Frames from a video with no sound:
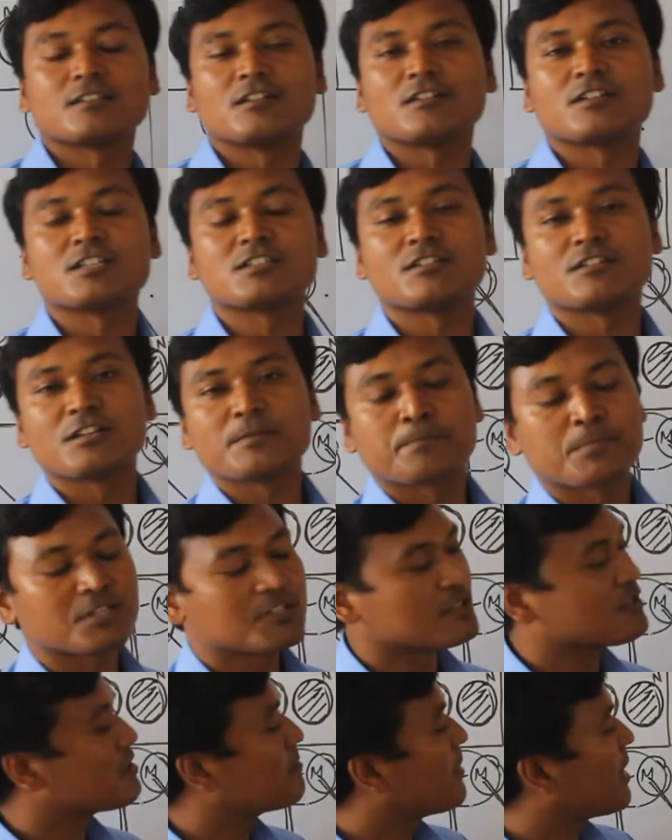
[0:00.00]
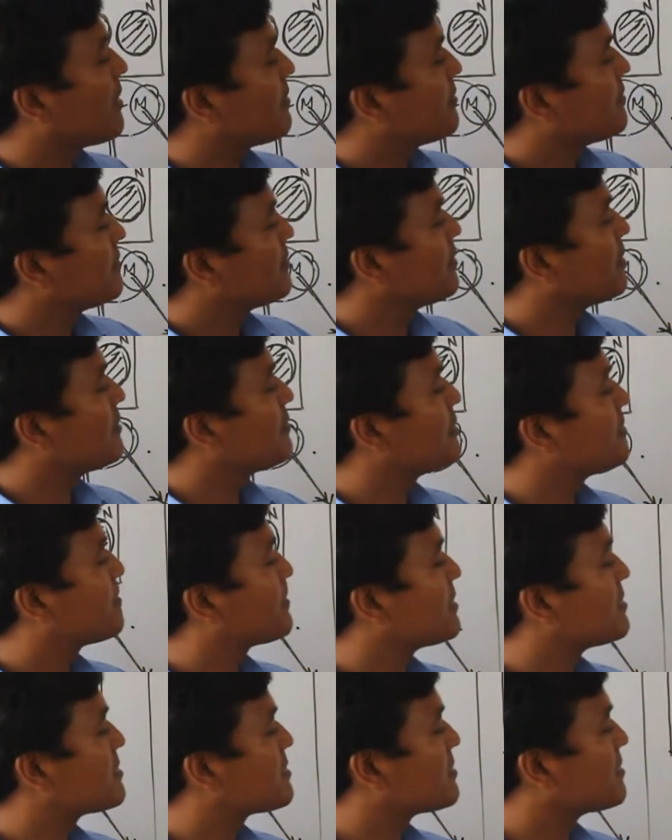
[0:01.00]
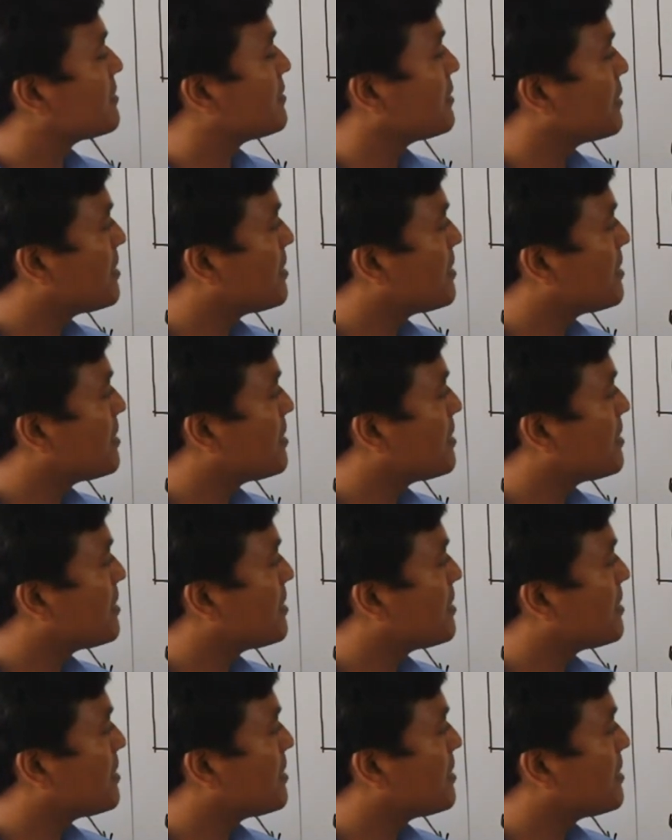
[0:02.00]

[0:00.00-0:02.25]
the region represented by yarn difference